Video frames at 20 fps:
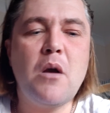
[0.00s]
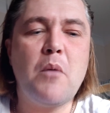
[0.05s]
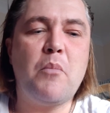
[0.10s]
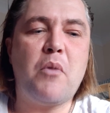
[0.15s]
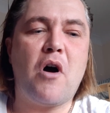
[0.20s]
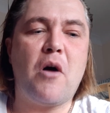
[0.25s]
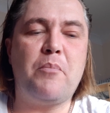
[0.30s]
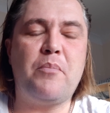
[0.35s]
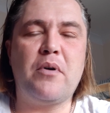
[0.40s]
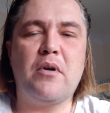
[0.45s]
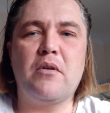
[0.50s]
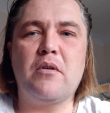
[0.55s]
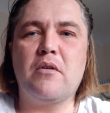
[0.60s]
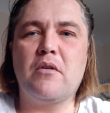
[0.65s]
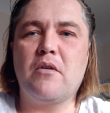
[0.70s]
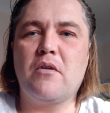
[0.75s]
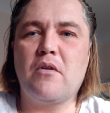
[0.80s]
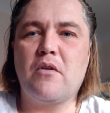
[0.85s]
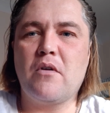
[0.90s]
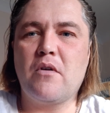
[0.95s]
Bob
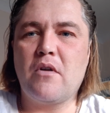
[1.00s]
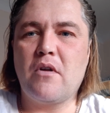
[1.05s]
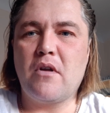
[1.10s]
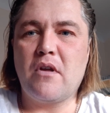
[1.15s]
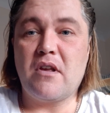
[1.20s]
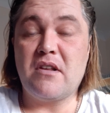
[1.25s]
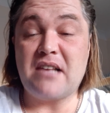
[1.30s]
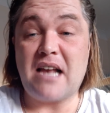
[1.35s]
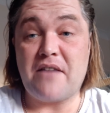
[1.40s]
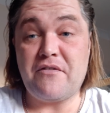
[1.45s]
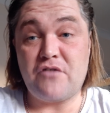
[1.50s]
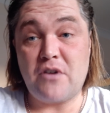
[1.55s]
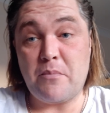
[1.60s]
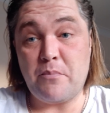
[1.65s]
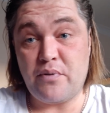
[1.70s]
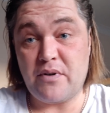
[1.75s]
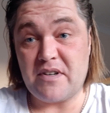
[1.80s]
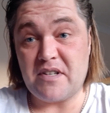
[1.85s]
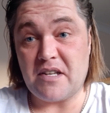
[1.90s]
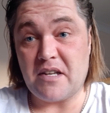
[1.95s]
is either in
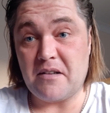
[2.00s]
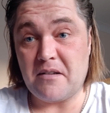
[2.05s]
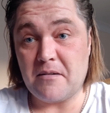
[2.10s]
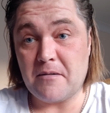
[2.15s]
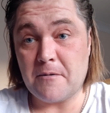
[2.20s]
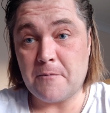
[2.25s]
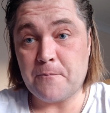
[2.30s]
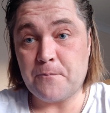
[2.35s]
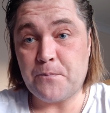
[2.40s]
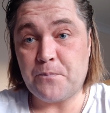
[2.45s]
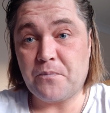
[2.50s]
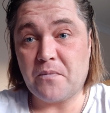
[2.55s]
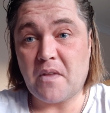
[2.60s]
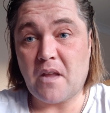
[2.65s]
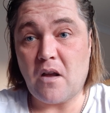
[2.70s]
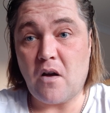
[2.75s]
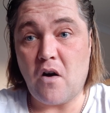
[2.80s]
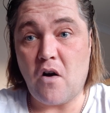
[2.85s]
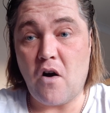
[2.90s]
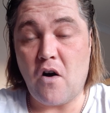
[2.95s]
prison
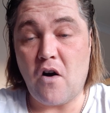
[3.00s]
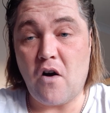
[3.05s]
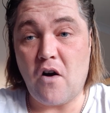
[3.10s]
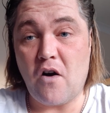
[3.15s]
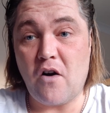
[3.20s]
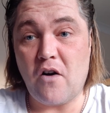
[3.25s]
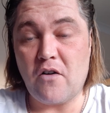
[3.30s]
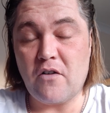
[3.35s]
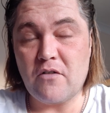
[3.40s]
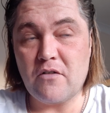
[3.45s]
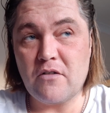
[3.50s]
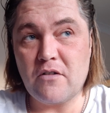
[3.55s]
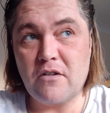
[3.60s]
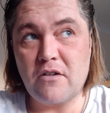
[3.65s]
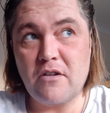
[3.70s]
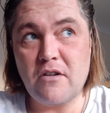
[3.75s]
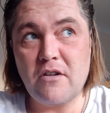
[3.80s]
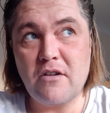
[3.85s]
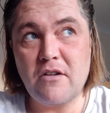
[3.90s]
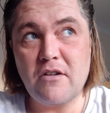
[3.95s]
or
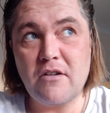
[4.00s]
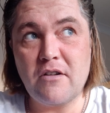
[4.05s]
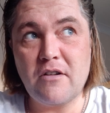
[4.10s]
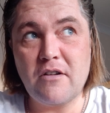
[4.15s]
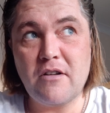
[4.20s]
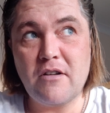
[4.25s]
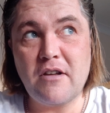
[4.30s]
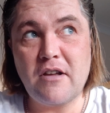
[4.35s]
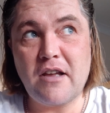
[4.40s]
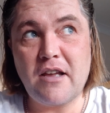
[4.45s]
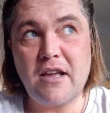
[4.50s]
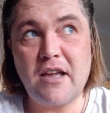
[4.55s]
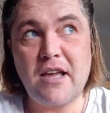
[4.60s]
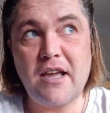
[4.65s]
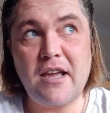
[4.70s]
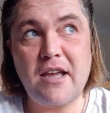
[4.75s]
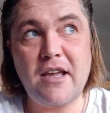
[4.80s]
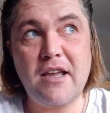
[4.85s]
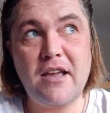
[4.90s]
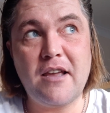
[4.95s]

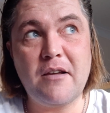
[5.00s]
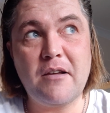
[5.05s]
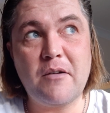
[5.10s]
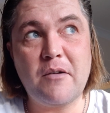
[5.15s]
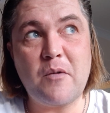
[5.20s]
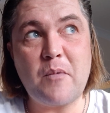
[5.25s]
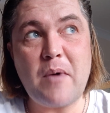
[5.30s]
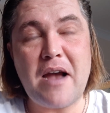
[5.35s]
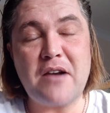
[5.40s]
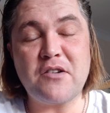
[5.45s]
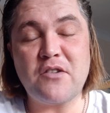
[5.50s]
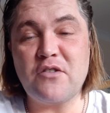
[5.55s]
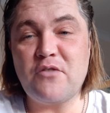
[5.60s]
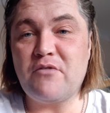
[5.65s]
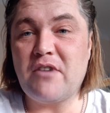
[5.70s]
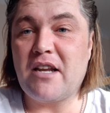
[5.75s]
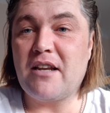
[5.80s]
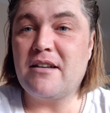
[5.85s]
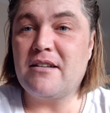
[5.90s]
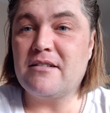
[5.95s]
he he works on the
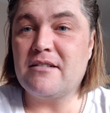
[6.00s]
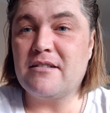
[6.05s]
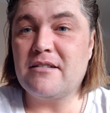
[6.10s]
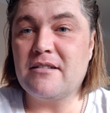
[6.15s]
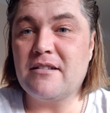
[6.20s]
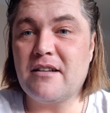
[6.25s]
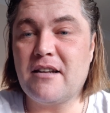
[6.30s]
rigs.